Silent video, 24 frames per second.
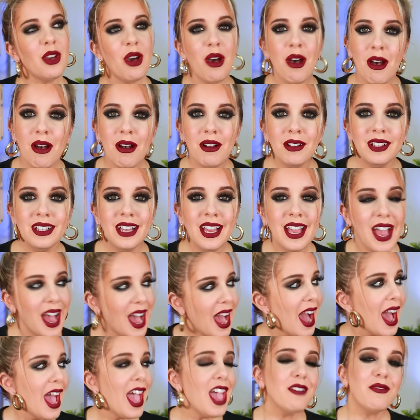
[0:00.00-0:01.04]
Y'all,
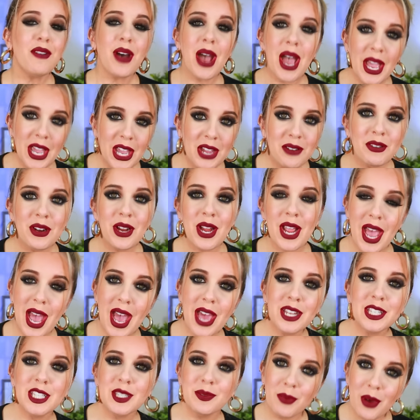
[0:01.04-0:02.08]
if I ever
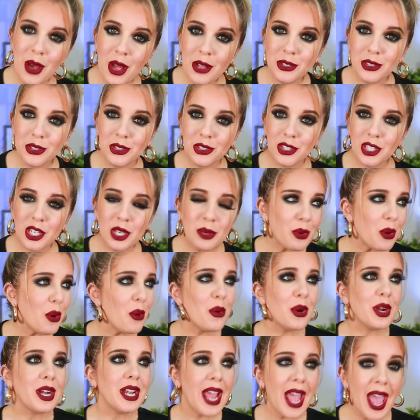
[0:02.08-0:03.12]
had a sponsorship
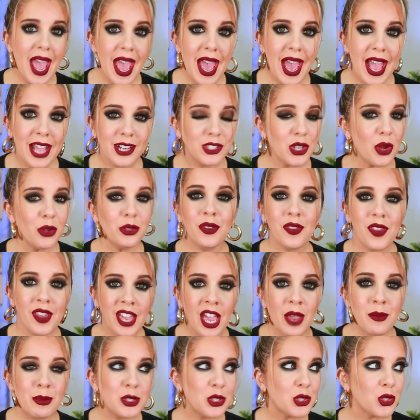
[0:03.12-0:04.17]
or an ad, don't you
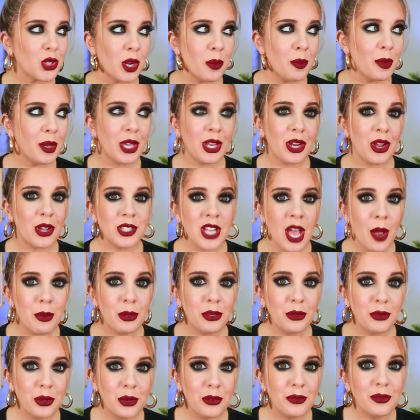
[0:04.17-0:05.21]
think I'd be screaming it on top
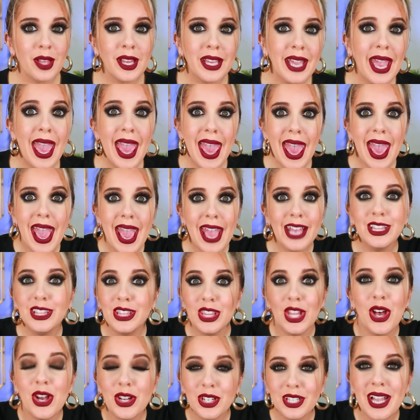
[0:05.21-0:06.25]
of the roof like, hey,
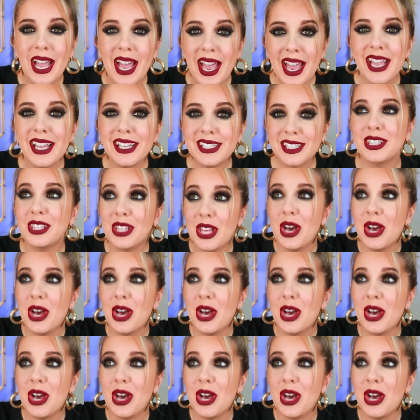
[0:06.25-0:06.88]
look, guys,